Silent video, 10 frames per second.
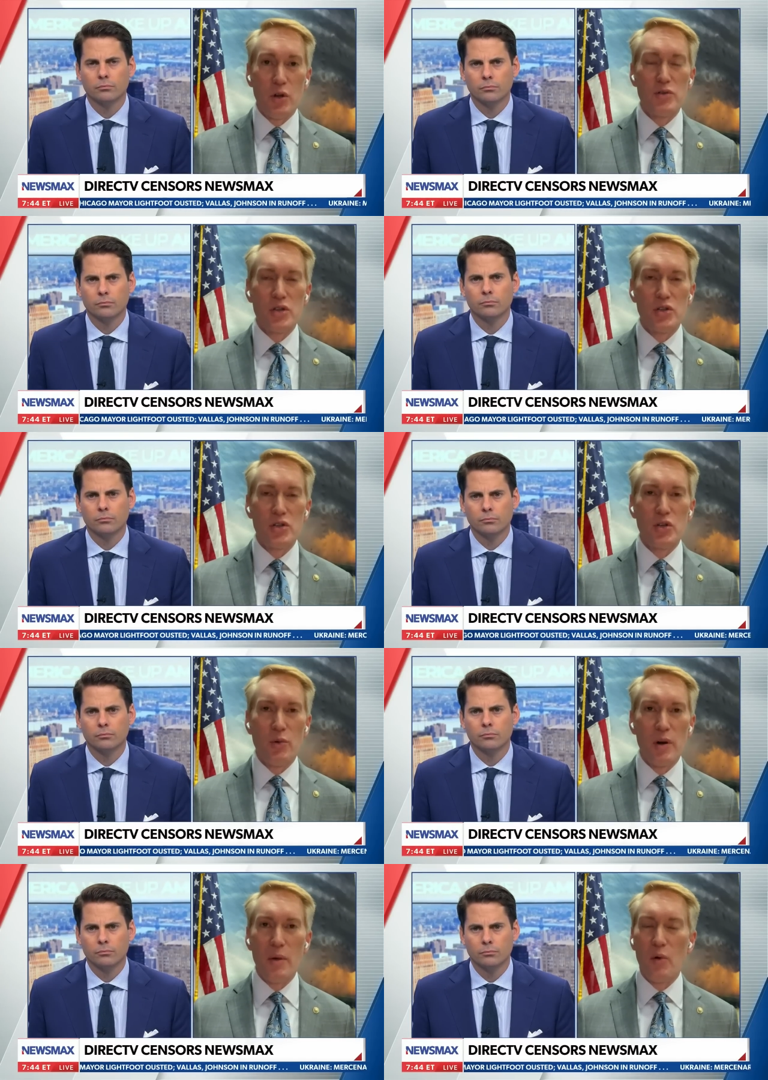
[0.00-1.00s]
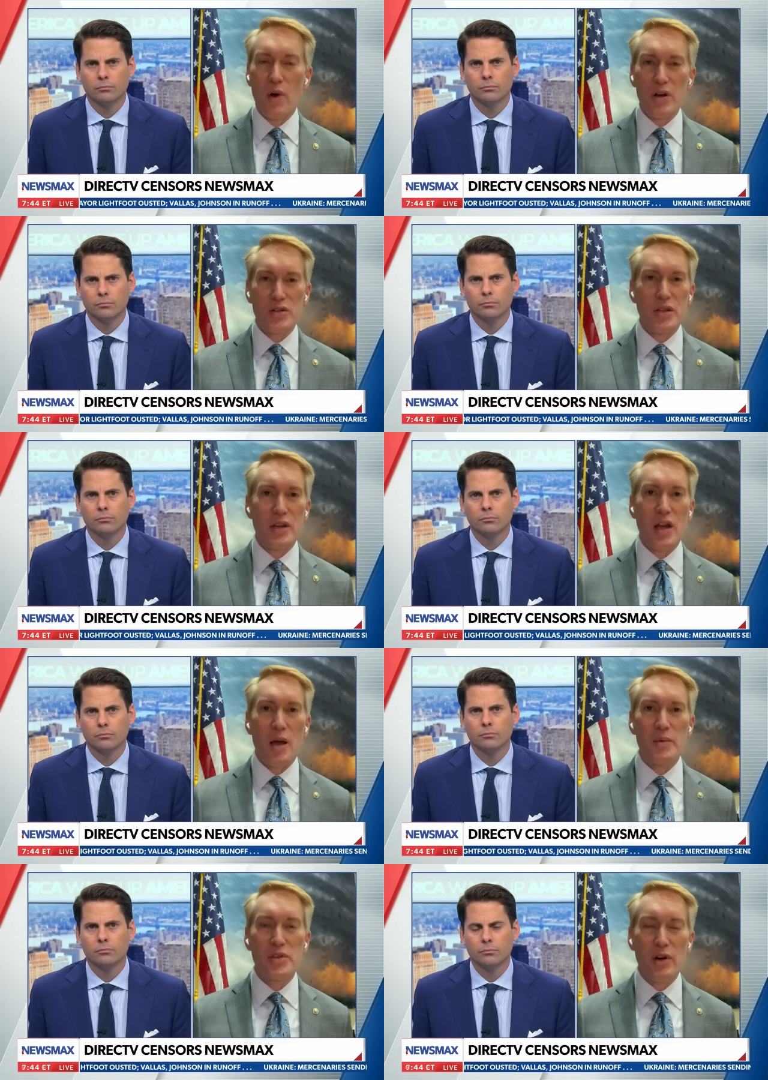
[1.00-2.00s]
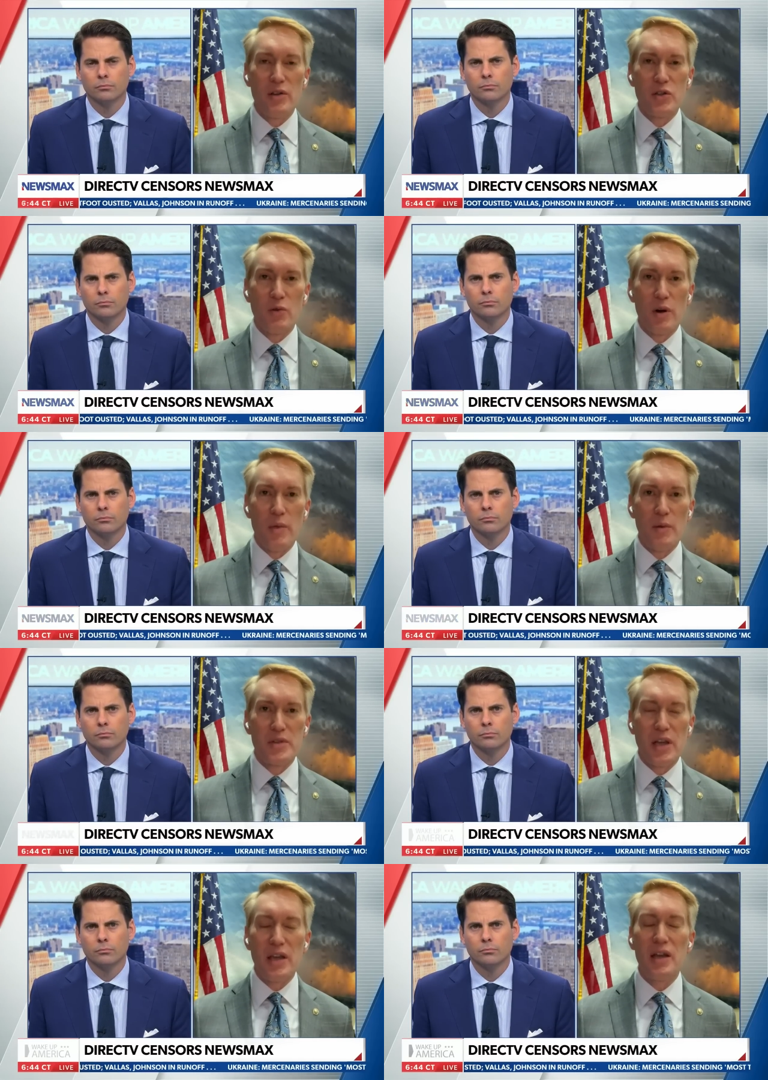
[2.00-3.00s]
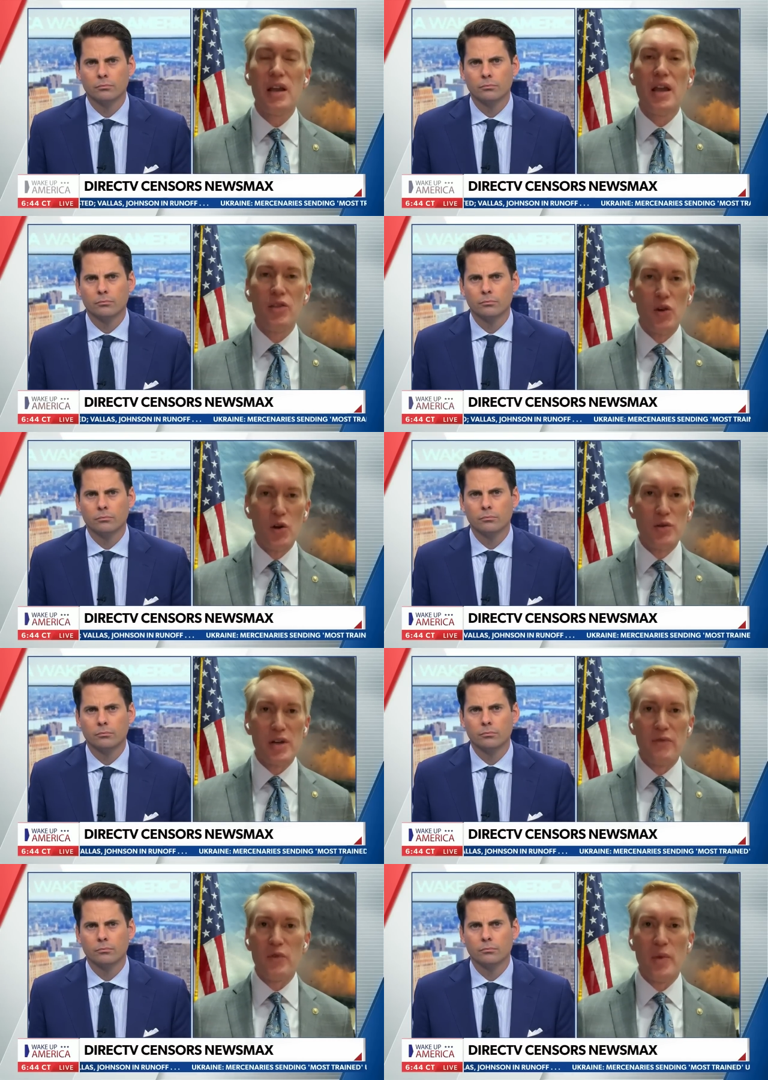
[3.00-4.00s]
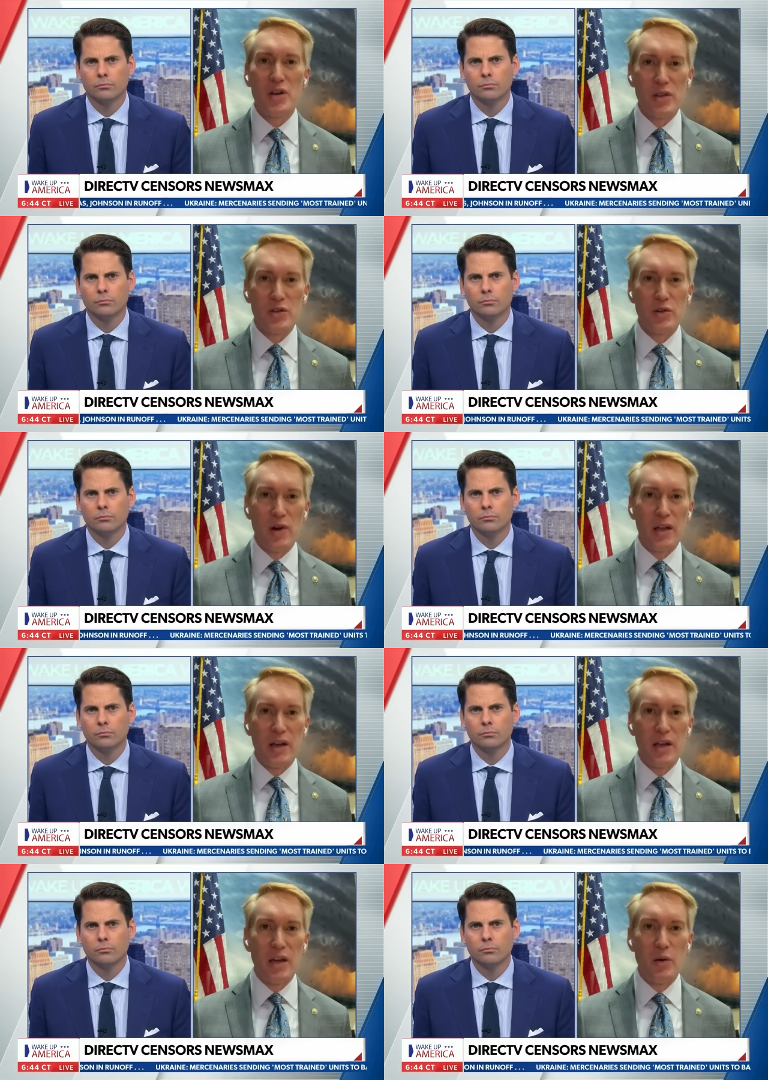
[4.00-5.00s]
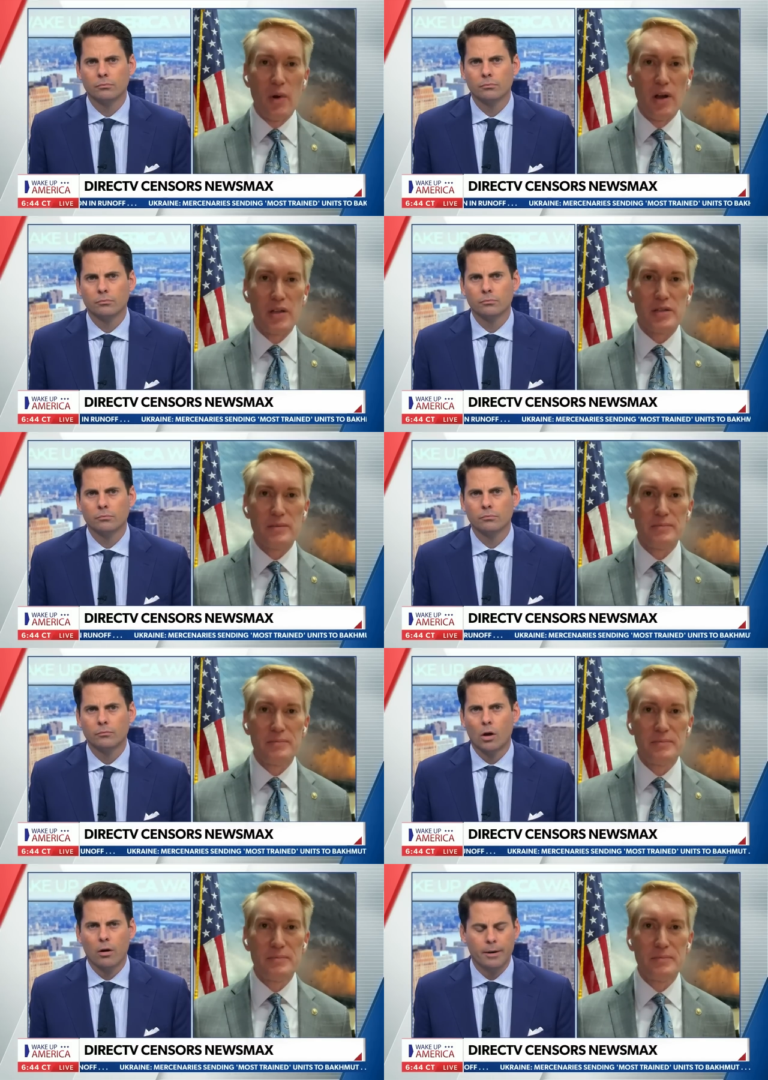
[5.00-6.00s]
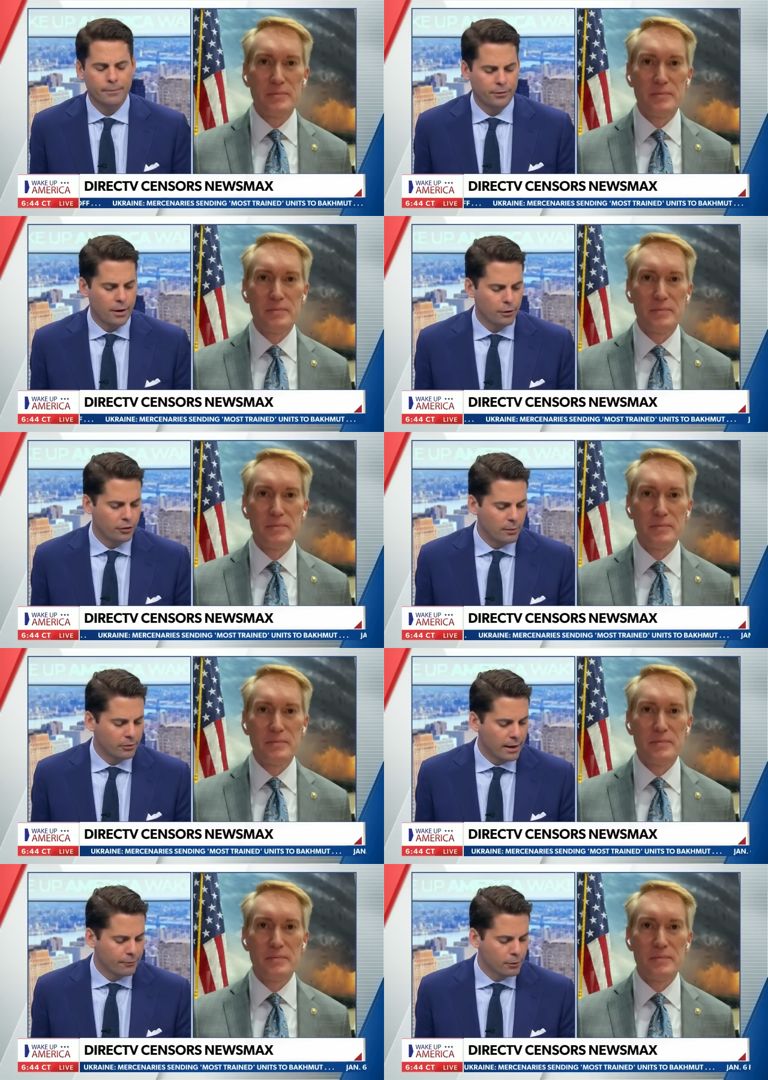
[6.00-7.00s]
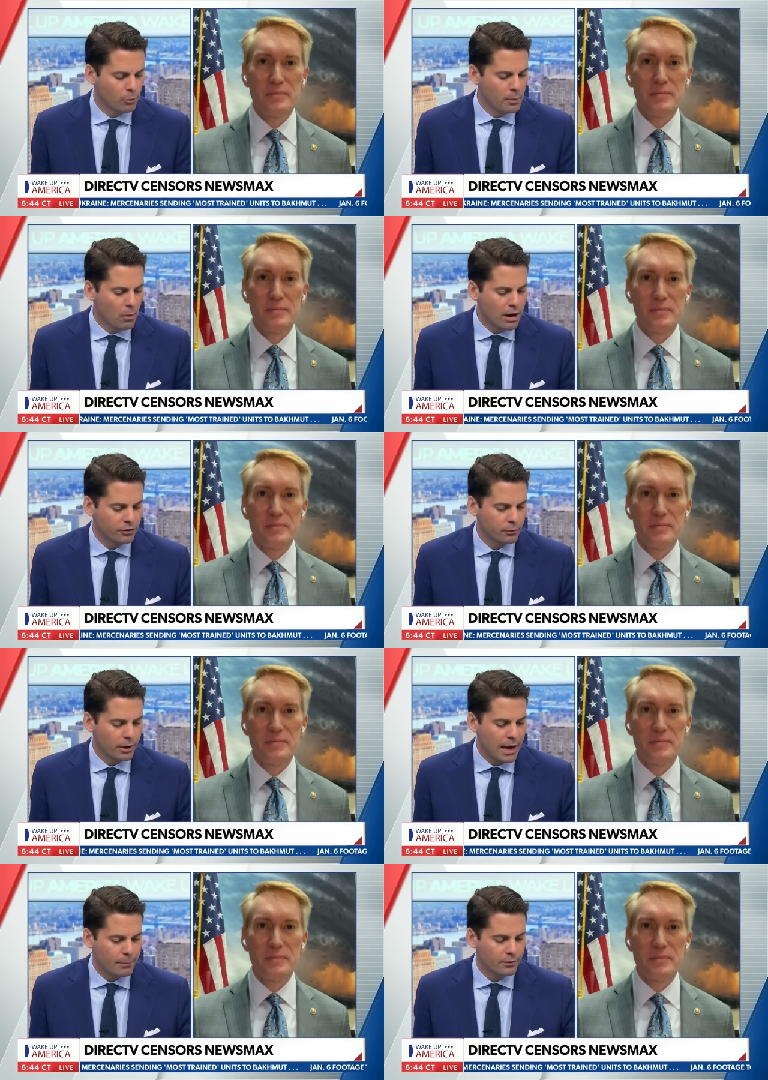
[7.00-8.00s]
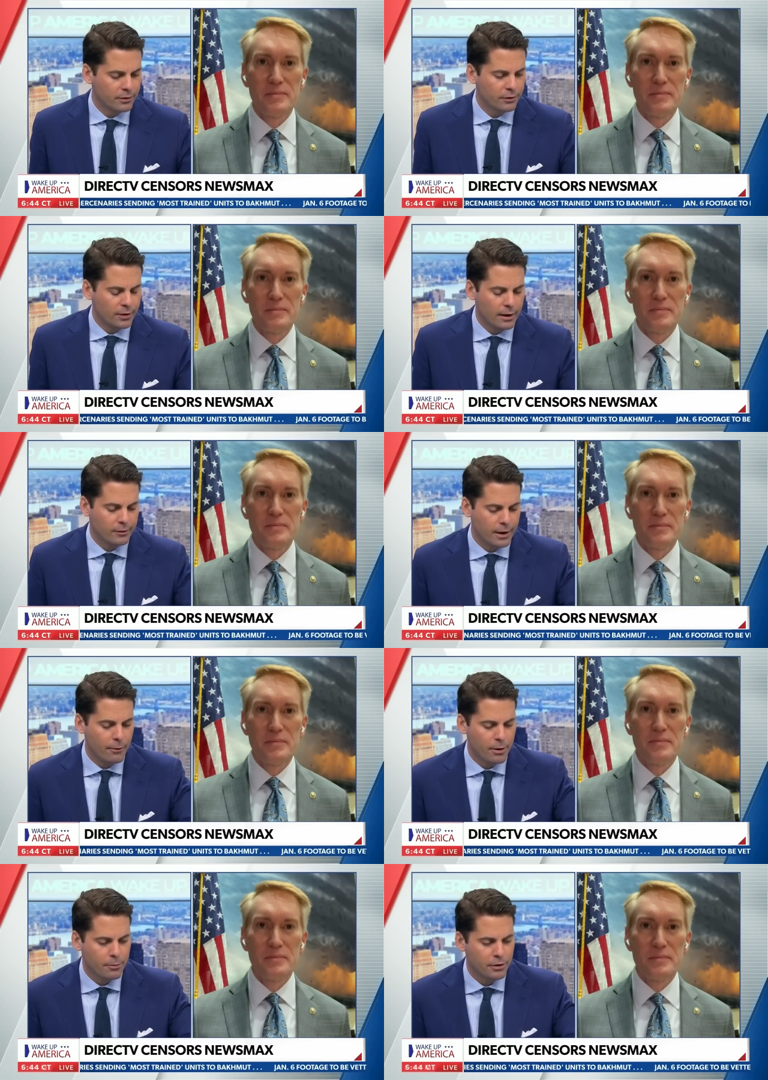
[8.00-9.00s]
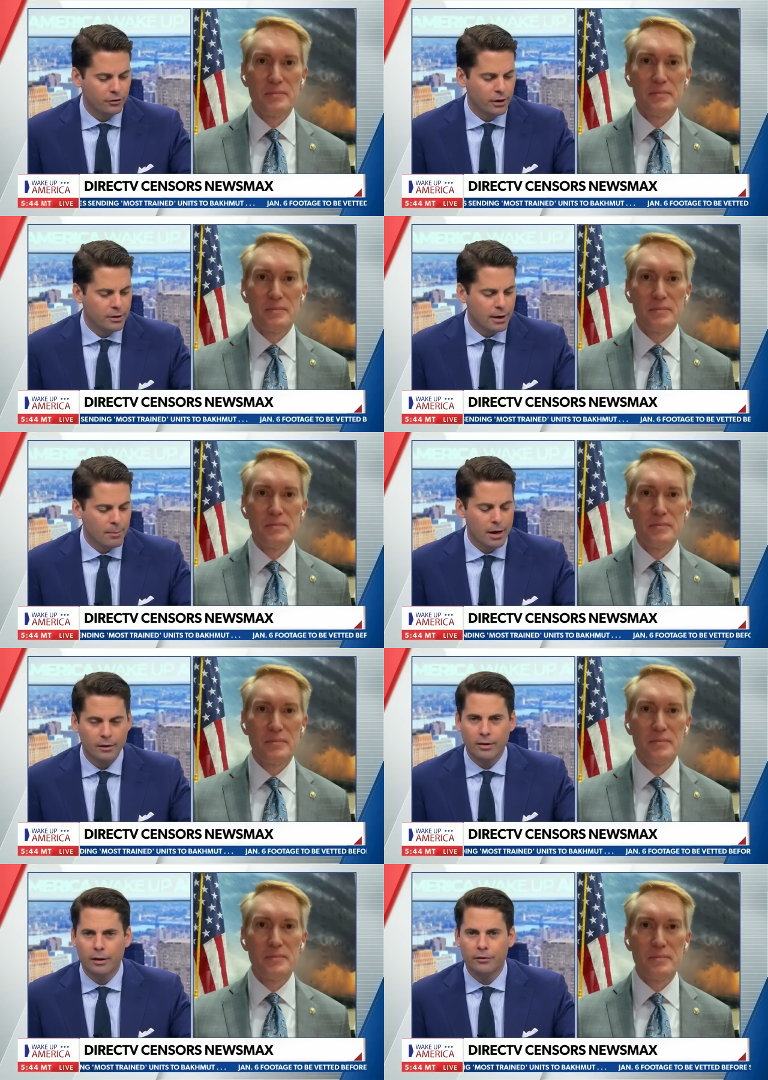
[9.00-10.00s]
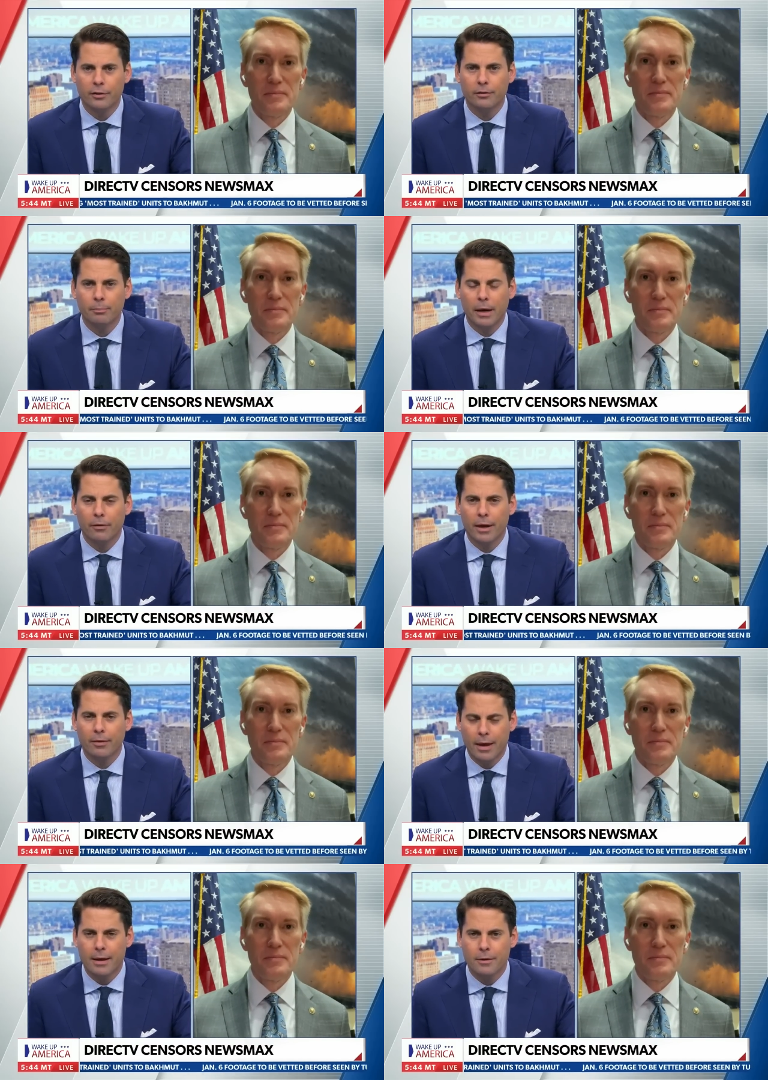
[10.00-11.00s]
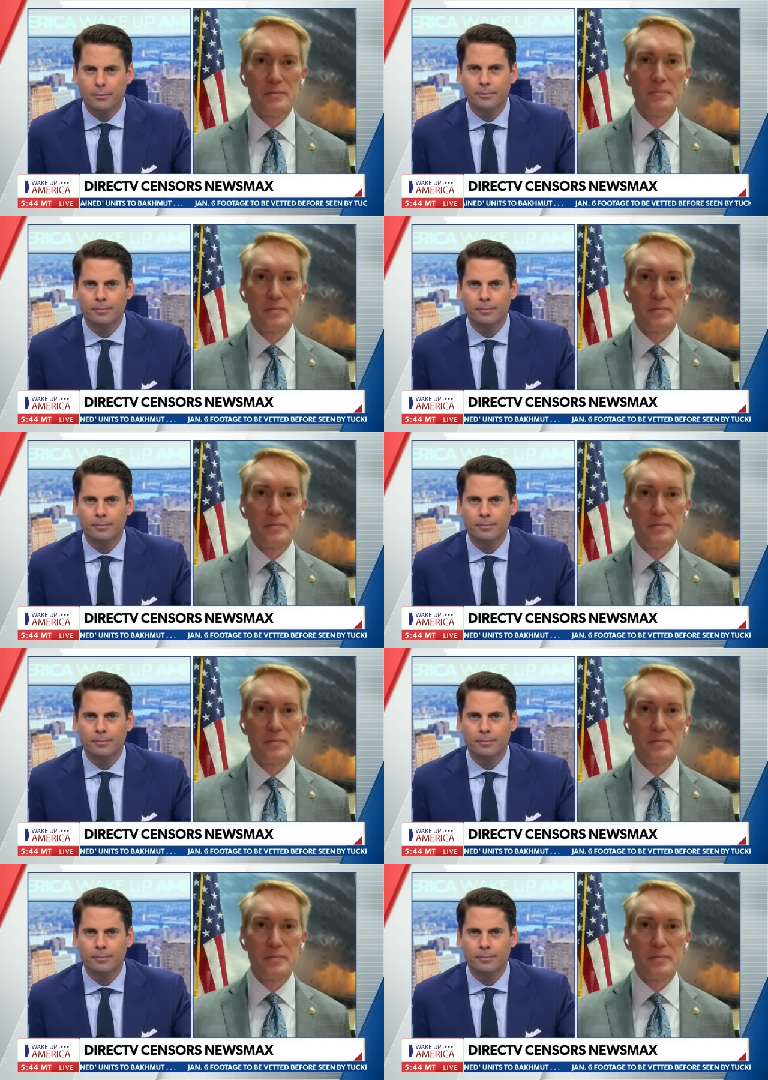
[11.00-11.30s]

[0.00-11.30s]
Speaker 1: shows that you want to be able to watch, the commentary that you want to be able to take in, and the news and information that you're not getting anywhere else.
Speaker 2: All right, Senator James Lankford, we'll be watching what happens in the Senate today. We appreciate you coming on and tell us about that. Thank you.